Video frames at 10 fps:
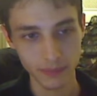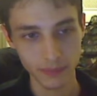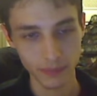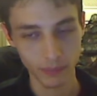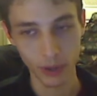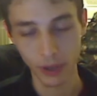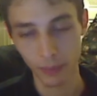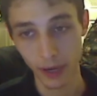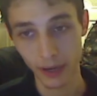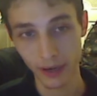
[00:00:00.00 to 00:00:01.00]
What are
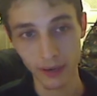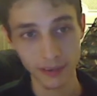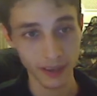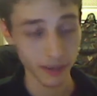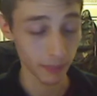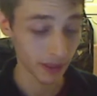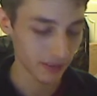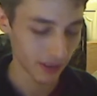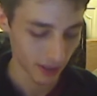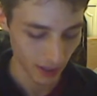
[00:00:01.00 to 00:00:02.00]
my sentiments
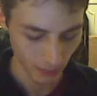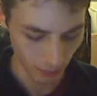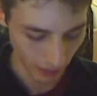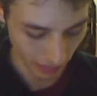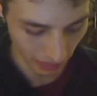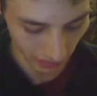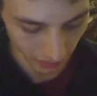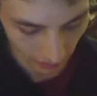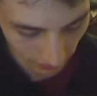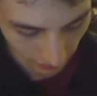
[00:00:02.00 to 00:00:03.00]
about the
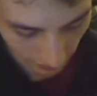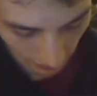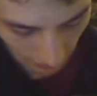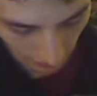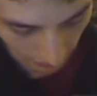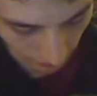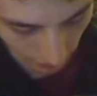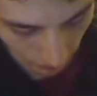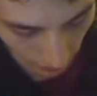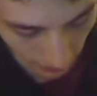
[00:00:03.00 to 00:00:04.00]
theories? I
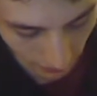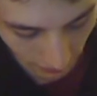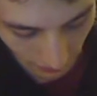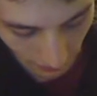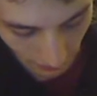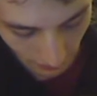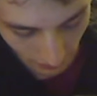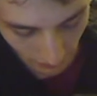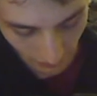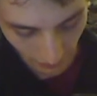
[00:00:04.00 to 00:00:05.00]
haven't witnessed the series
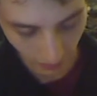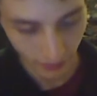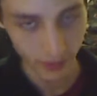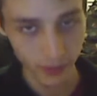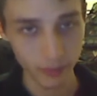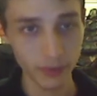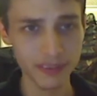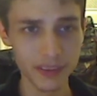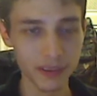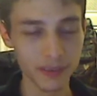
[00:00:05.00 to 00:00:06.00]
since I was
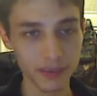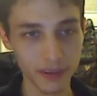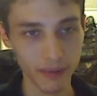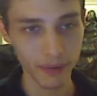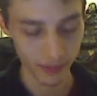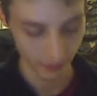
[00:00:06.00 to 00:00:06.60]
6 or 7,